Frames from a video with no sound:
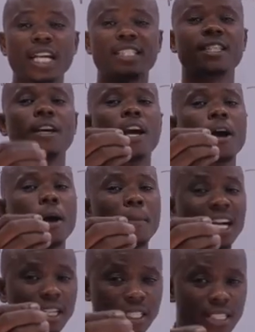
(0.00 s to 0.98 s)
that a
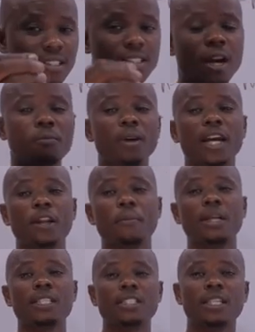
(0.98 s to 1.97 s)
magnesium
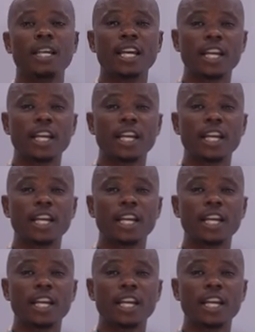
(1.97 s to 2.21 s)
element